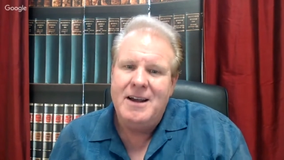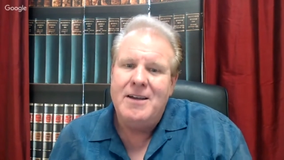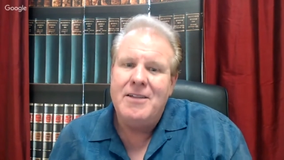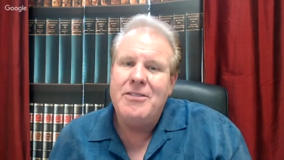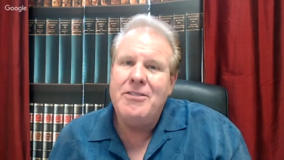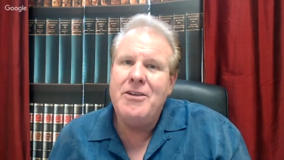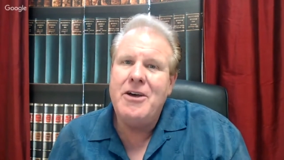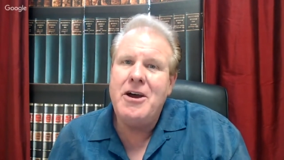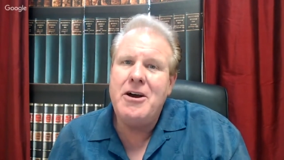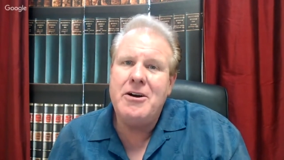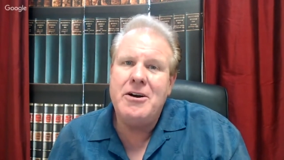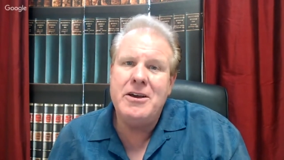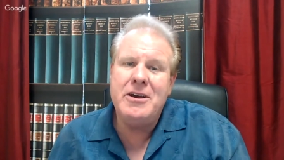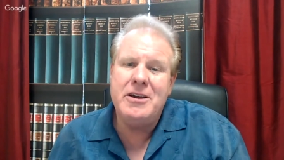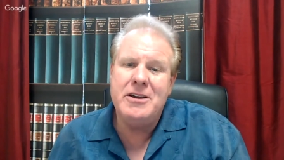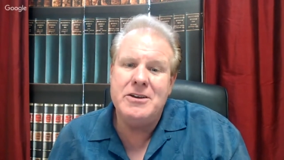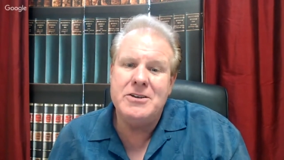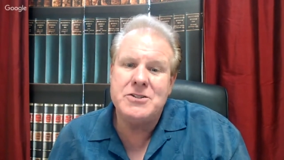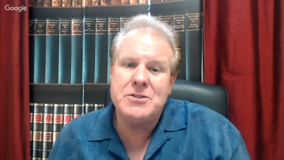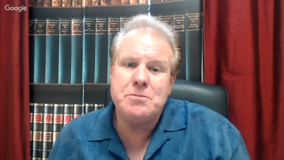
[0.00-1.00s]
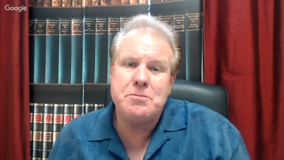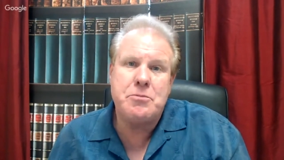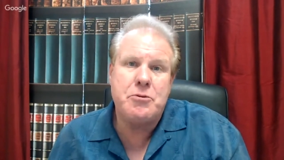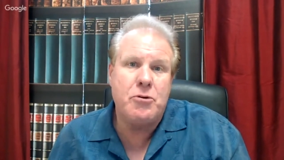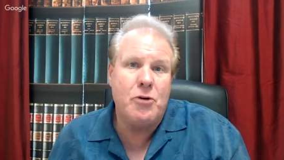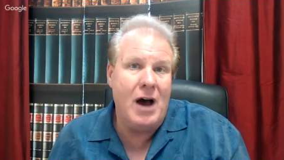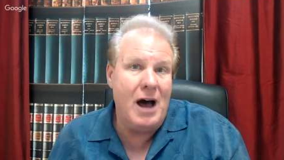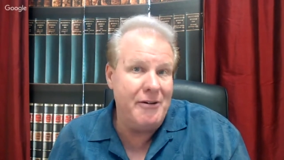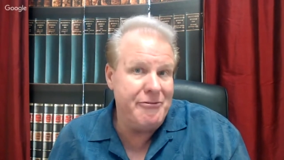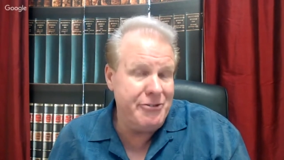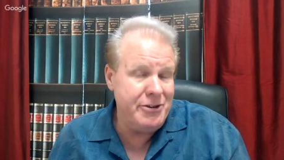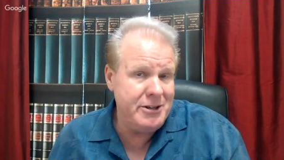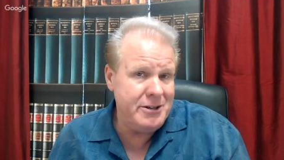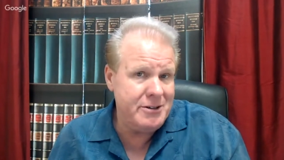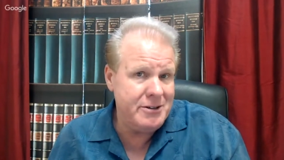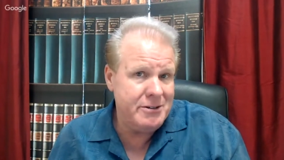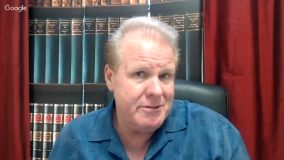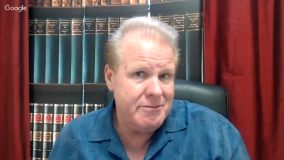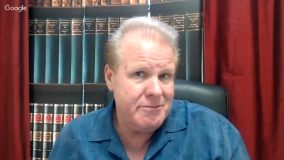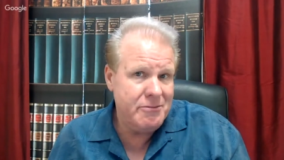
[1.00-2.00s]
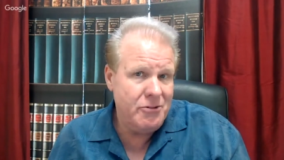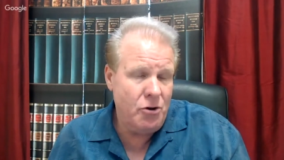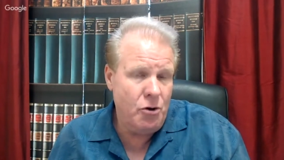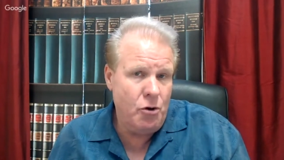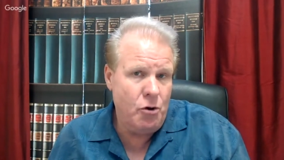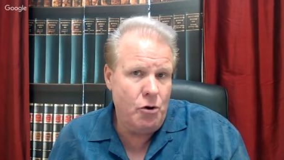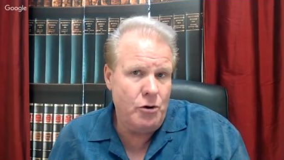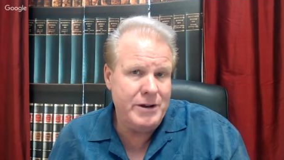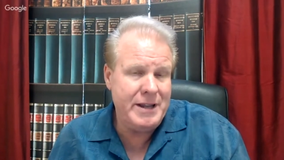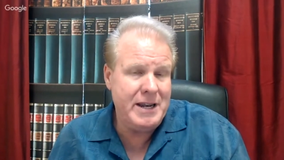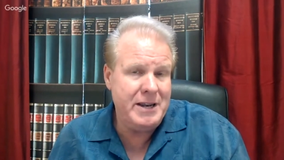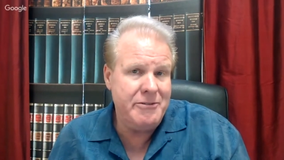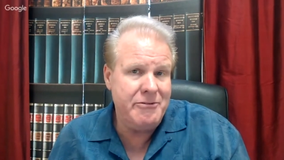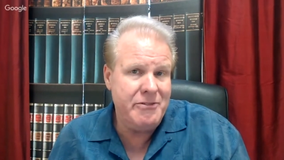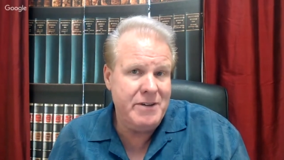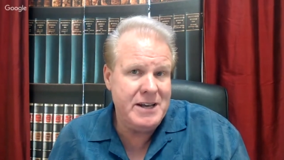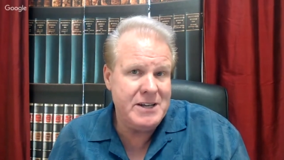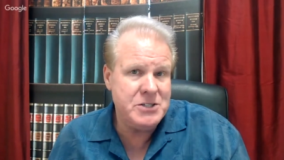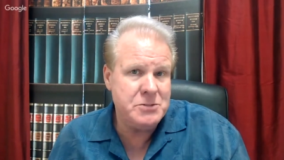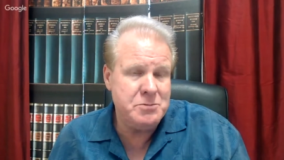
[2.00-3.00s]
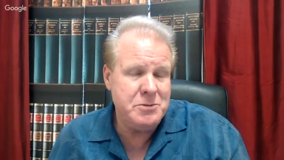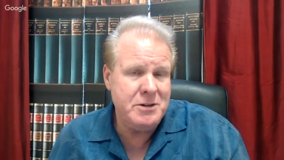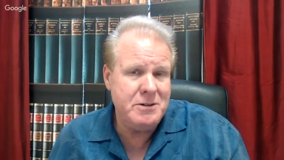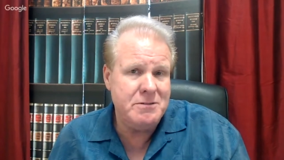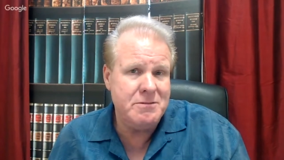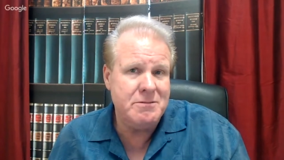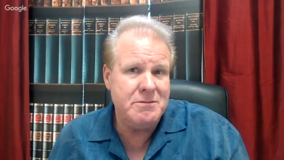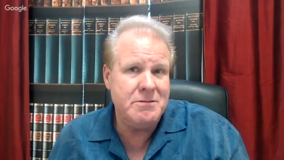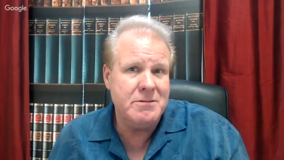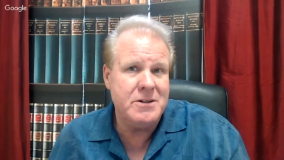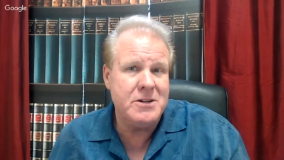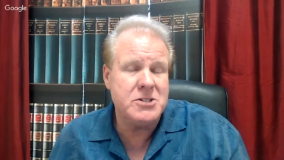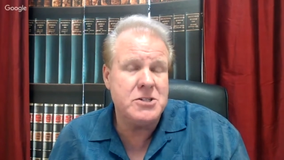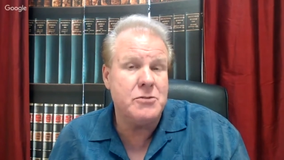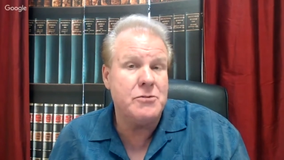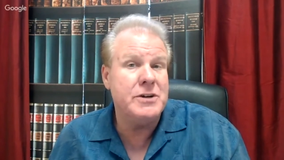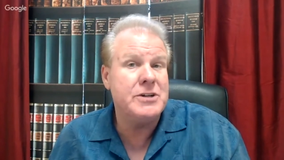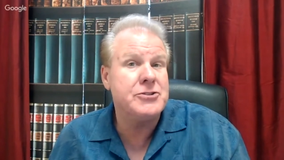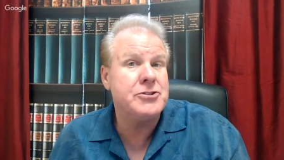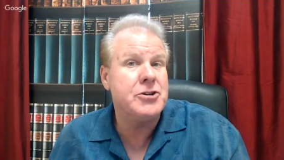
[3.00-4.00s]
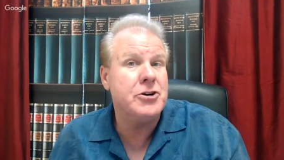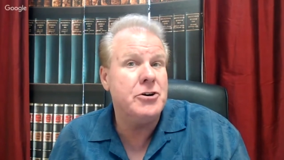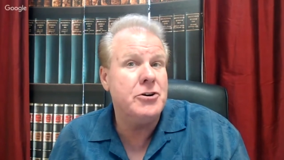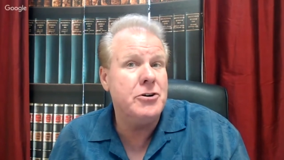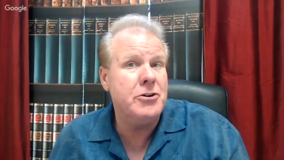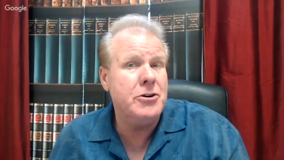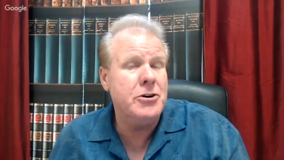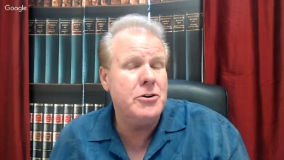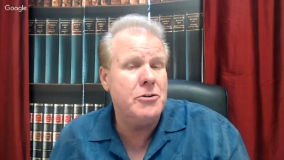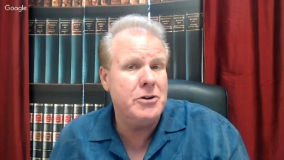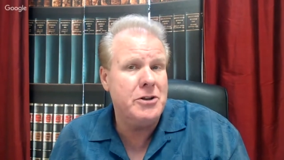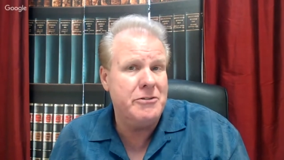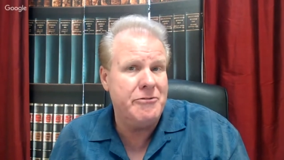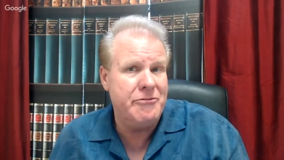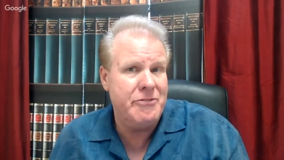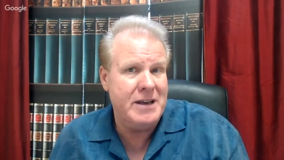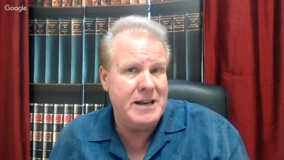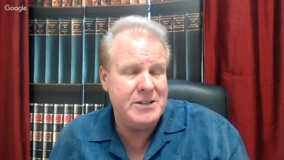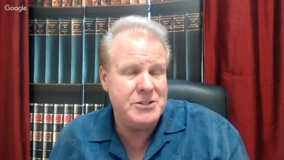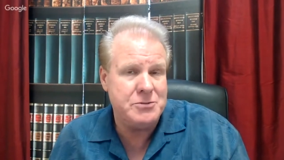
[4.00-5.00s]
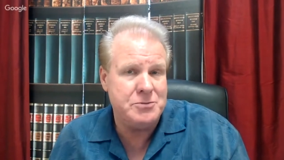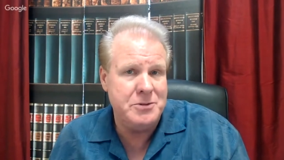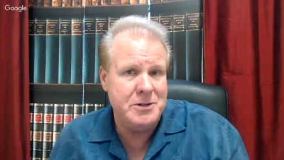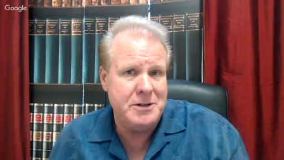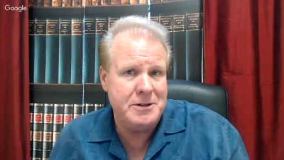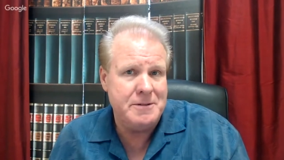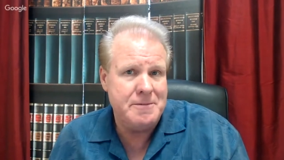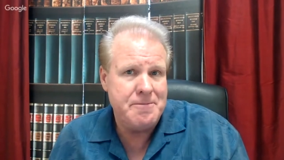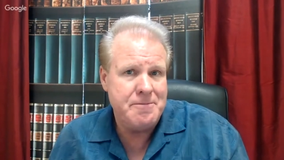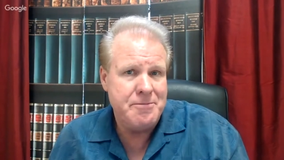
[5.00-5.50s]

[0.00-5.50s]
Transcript: There is profit on an investment, there's a return on investment,